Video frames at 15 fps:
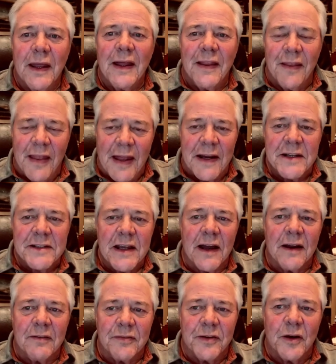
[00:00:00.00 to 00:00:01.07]
That is how
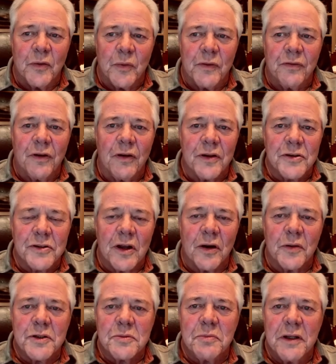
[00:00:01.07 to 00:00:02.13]
I felt when Father Shaw
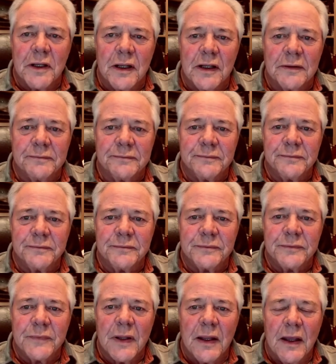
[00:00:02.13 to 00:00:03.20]
was speaking.
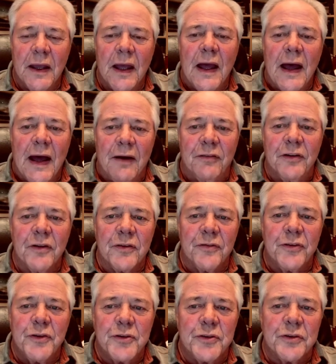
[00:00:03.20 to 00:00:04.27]
I feel the
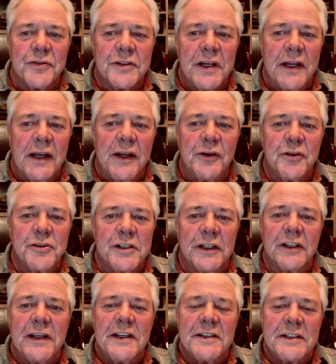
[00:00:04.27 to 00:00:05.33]
future of St. Andrews
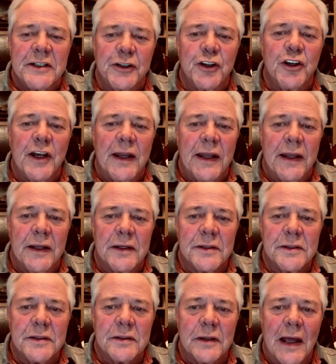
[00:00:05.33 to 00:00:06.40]
is in good
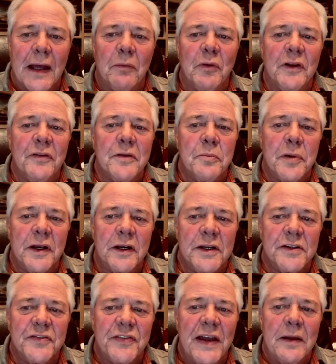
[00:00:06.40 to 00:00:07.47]
hands. I believe the parish
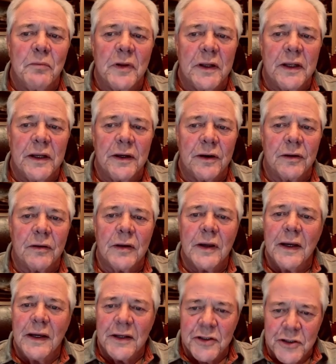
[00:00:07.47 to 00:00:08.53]
family here
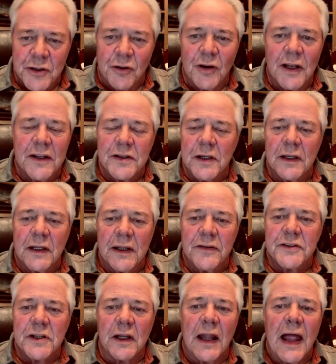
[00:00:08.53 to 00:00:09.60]
generally lives
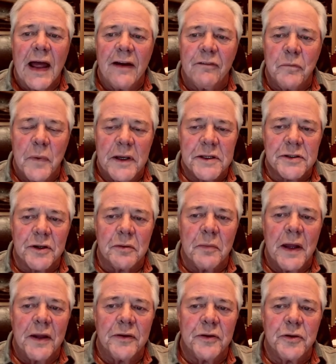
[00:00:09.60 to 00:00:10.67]
a life based on
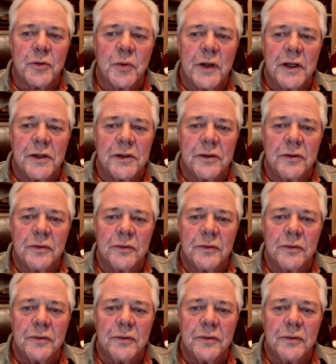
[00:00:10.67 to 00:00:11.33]
Matthew 22.